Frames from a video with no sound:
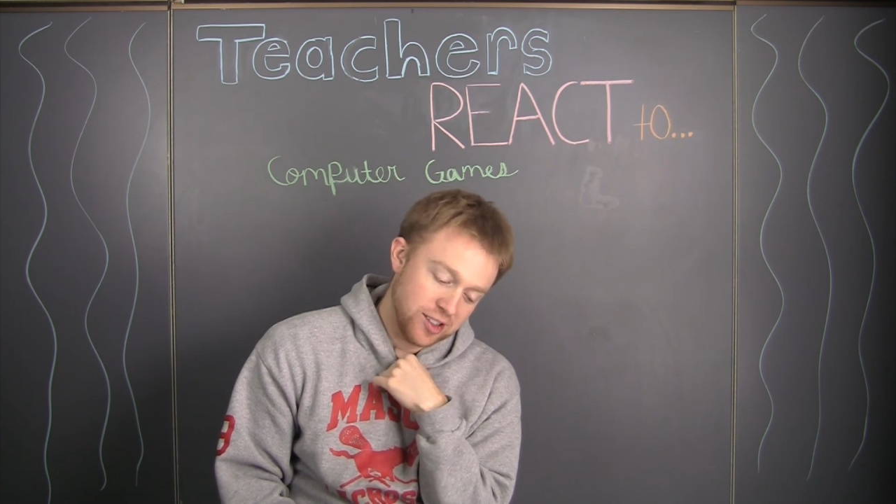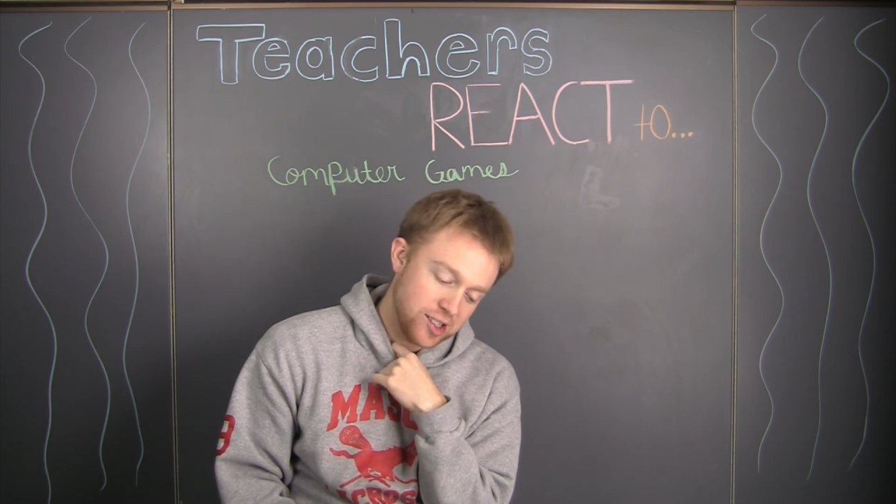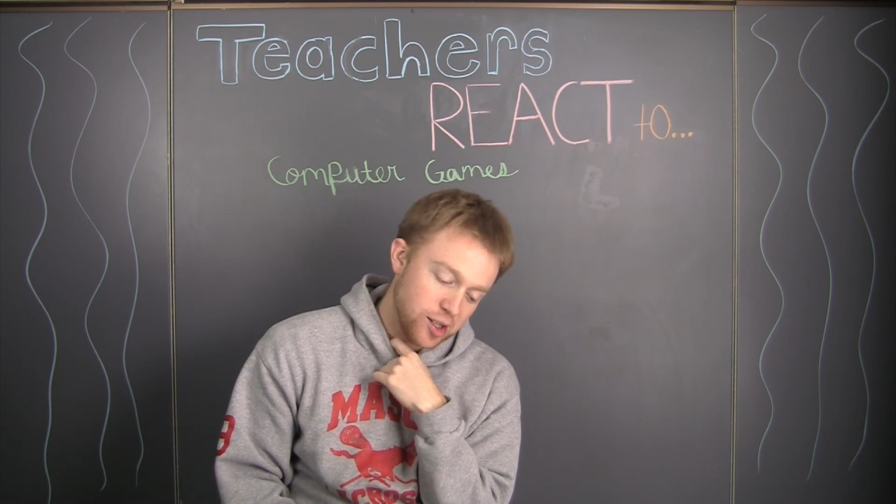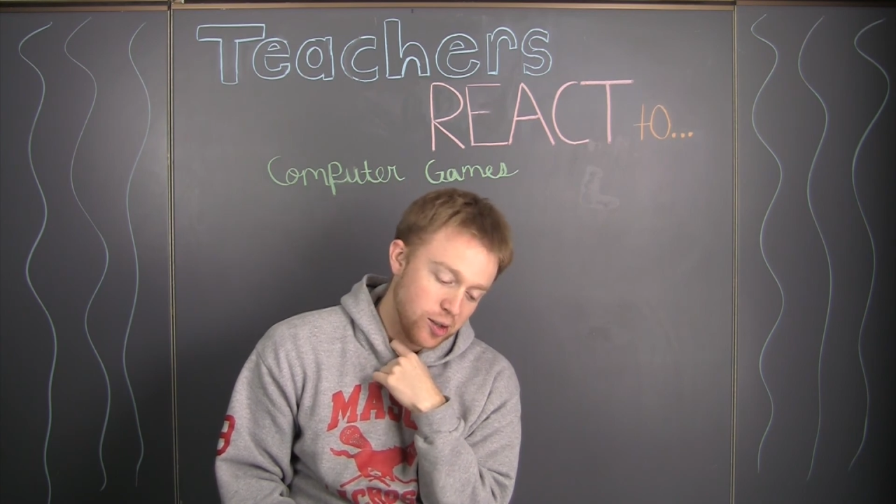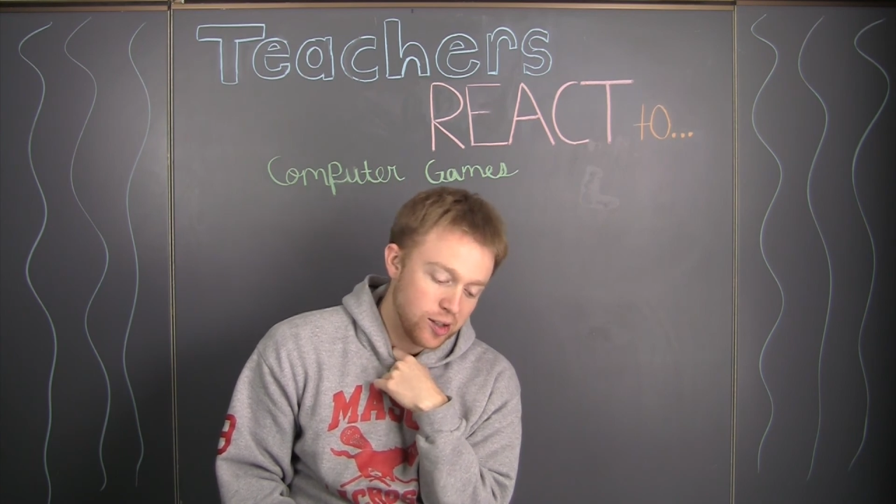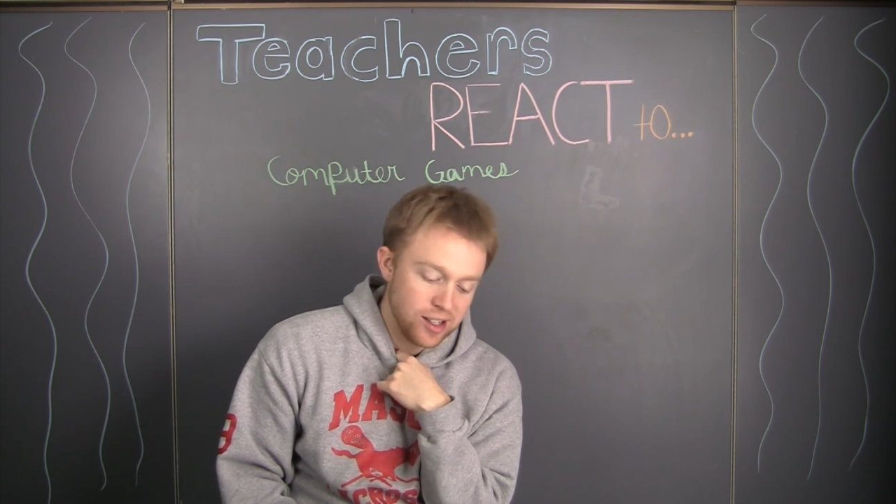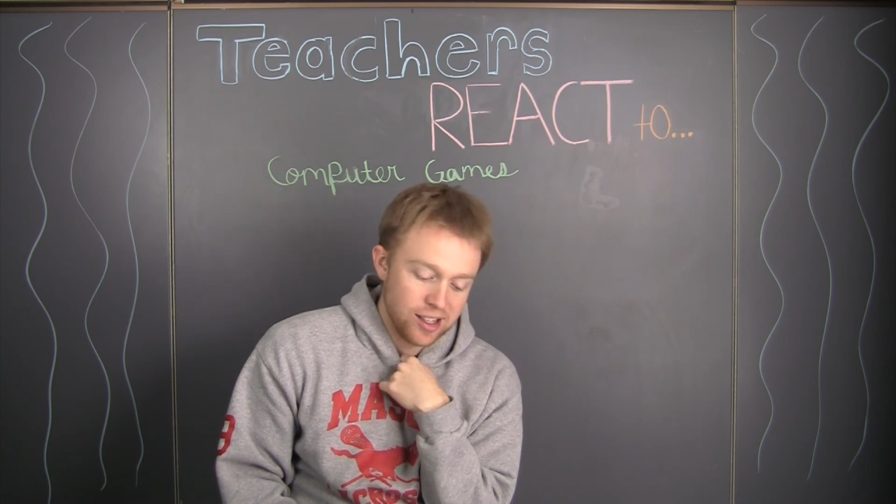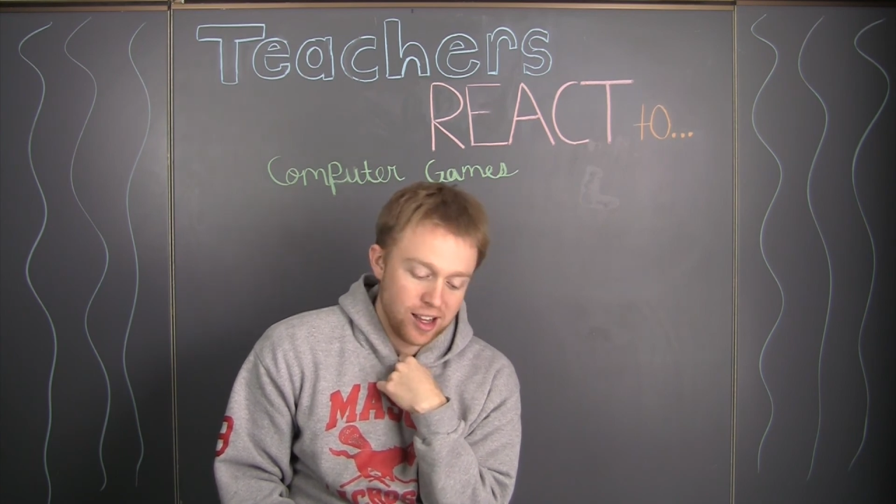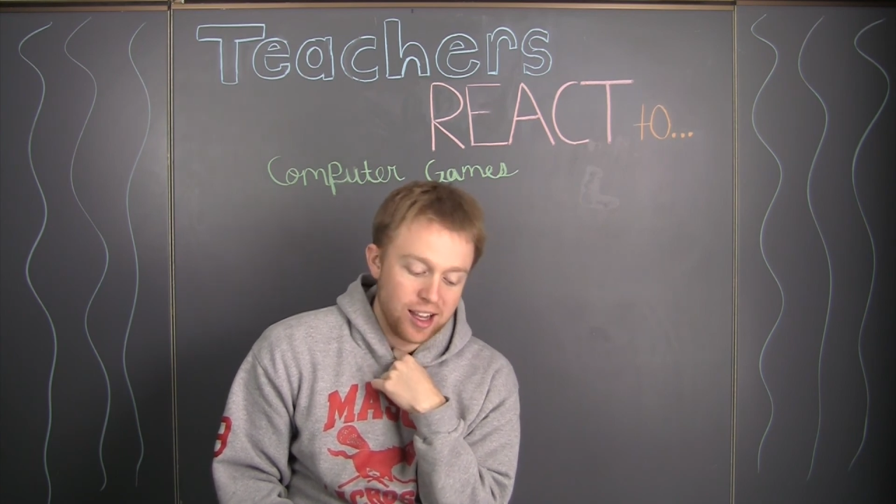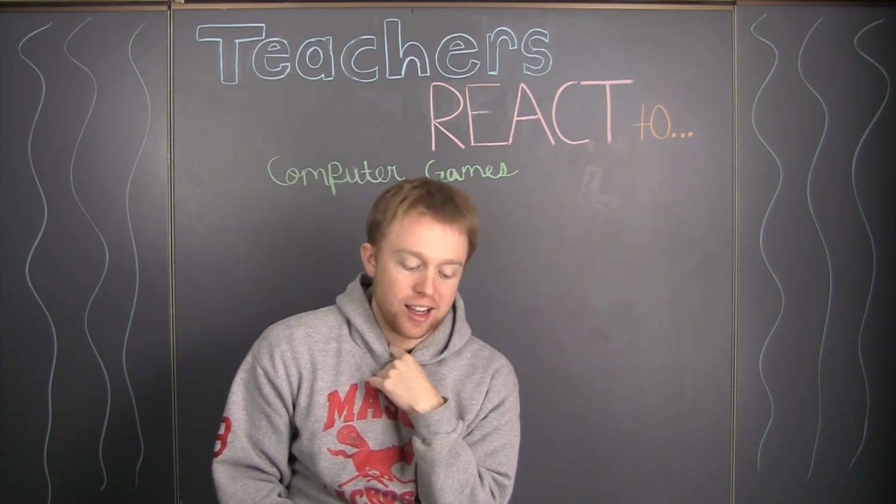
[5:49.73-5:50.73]
So,
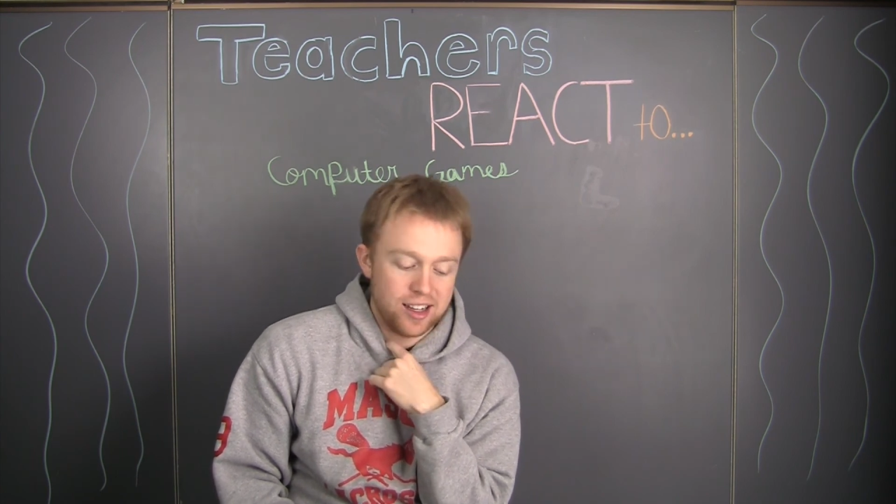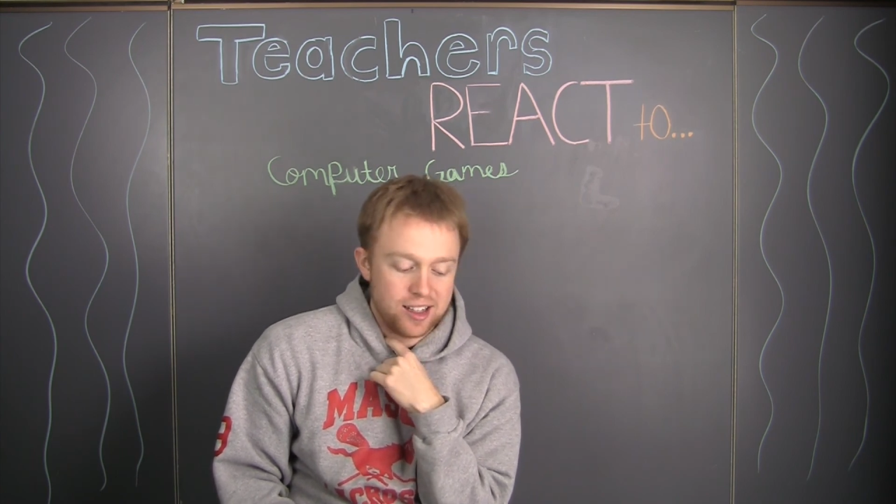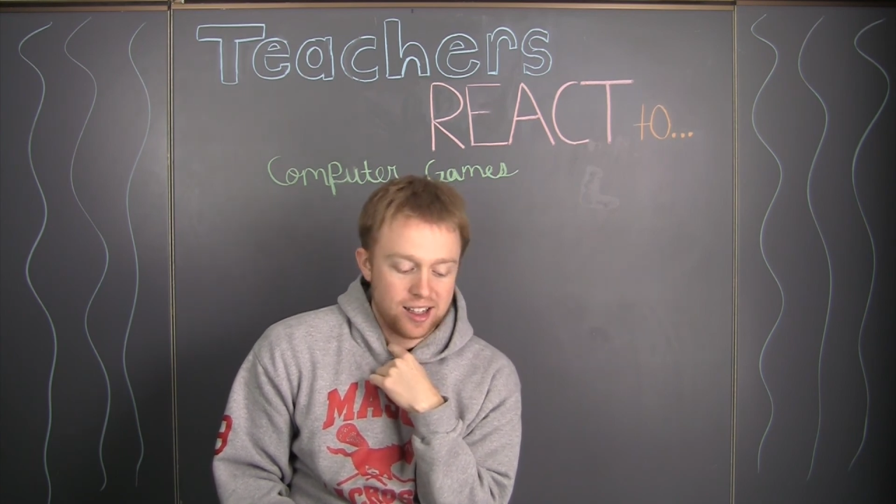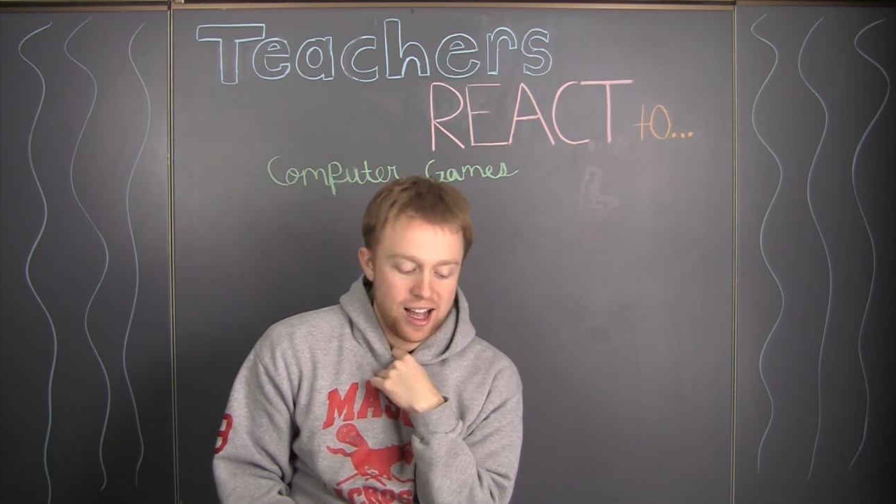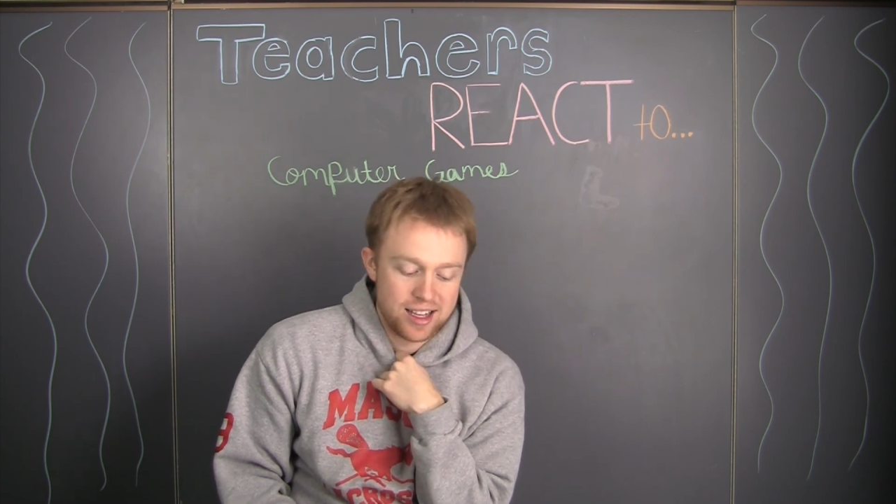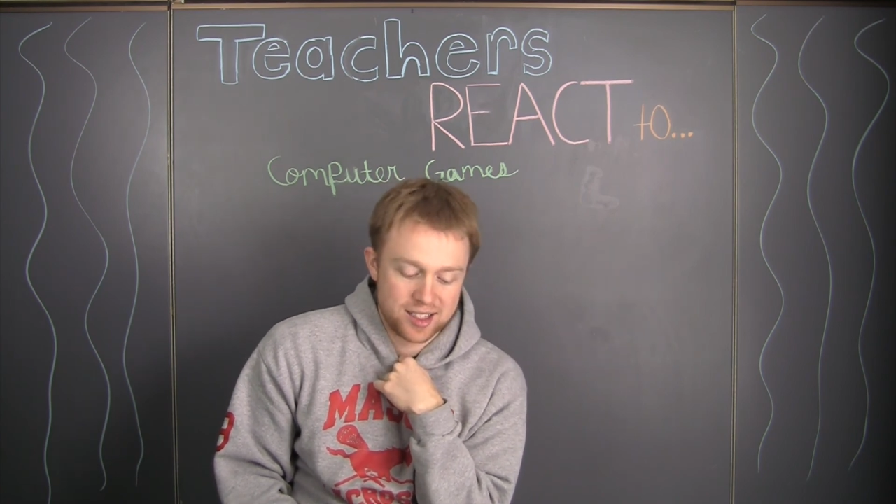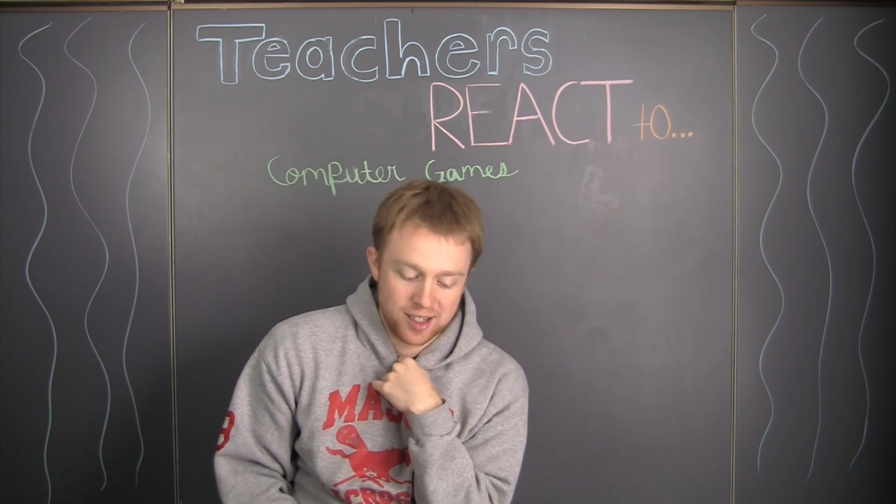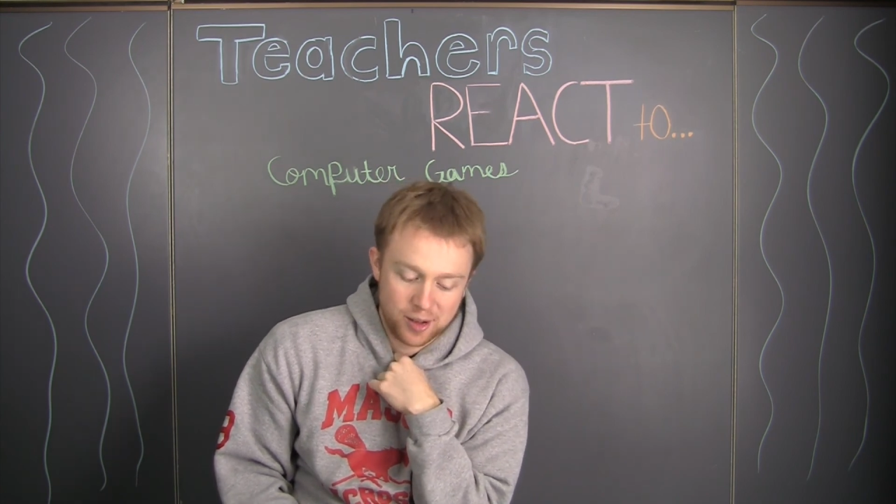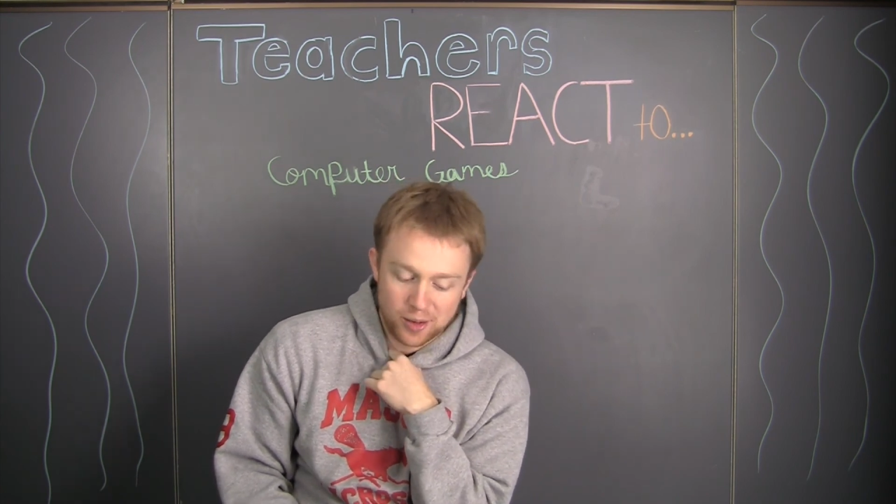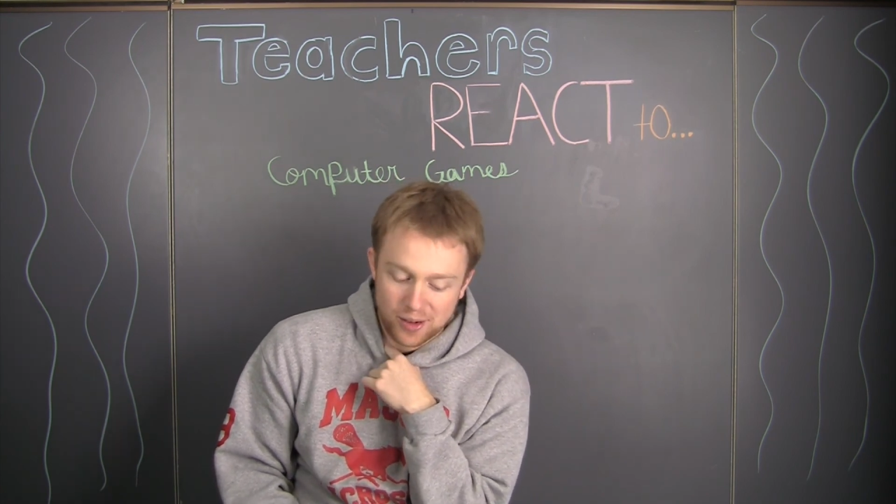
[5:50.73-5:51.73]
like in class, I
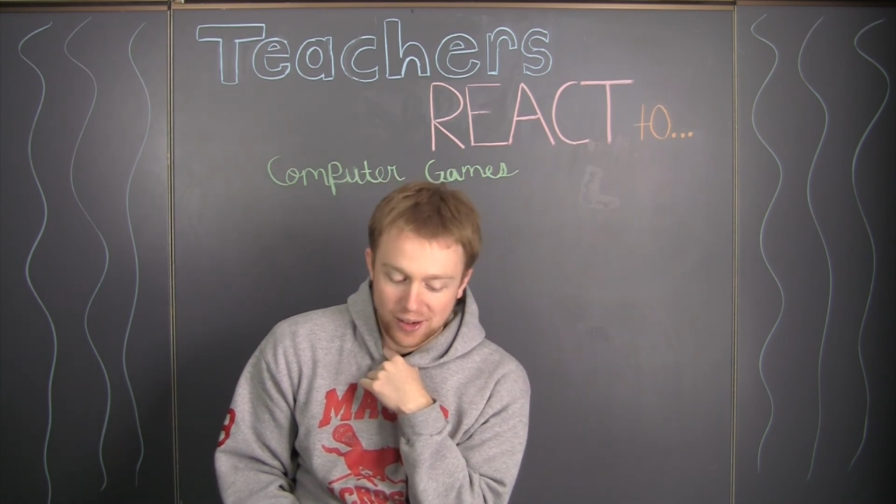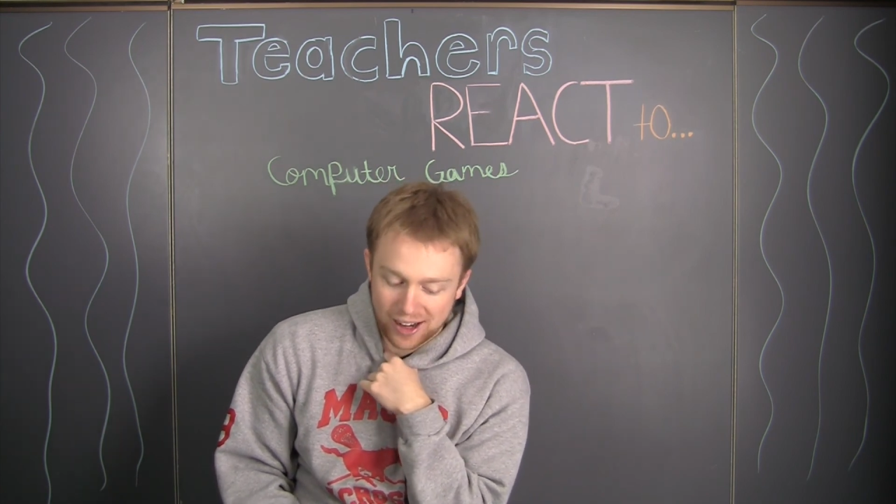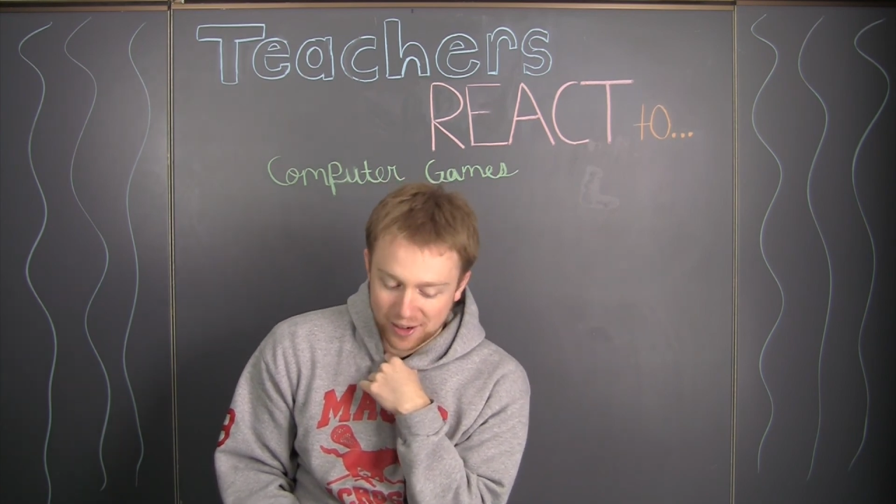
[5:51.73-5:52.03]
don't